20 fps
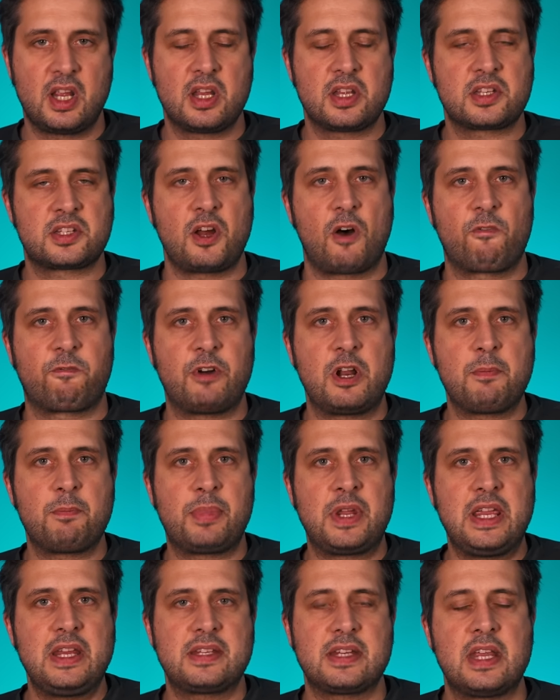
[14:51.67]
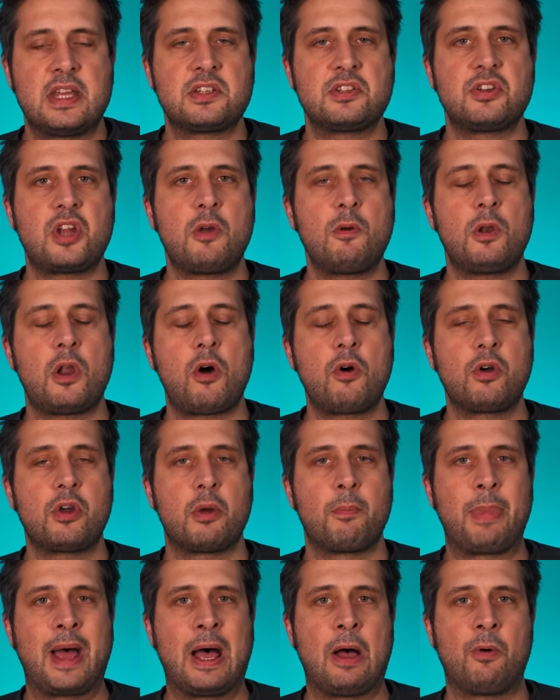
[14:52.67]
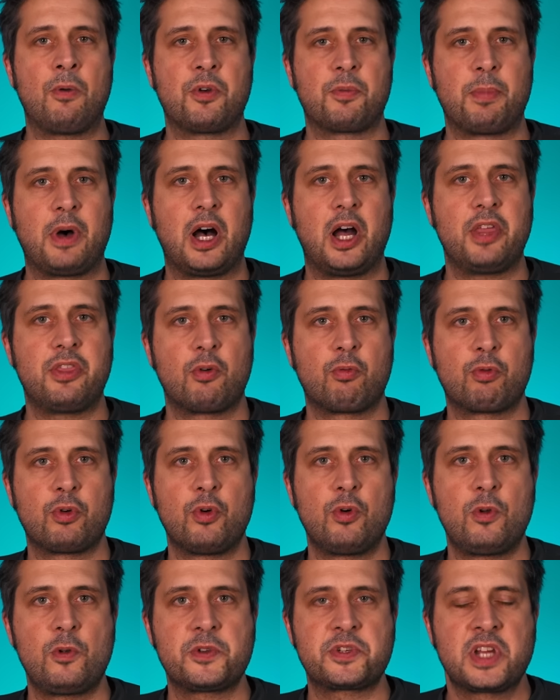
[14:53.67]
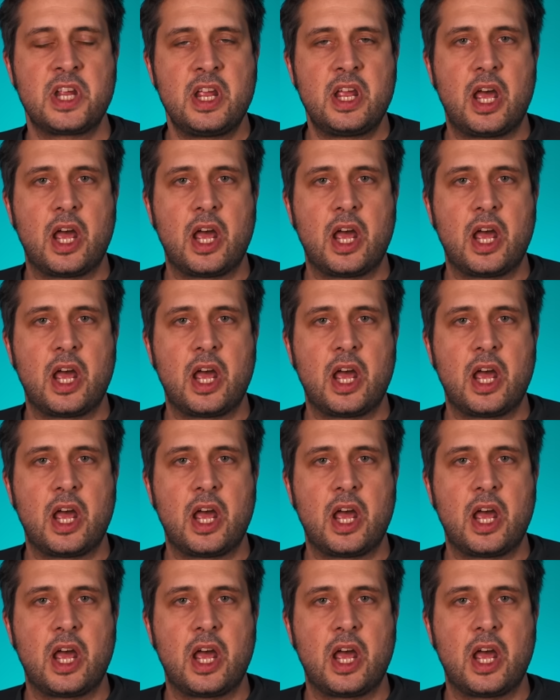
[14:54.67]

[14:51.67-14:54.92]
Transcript: Soverign Pete is no longer bound by the rules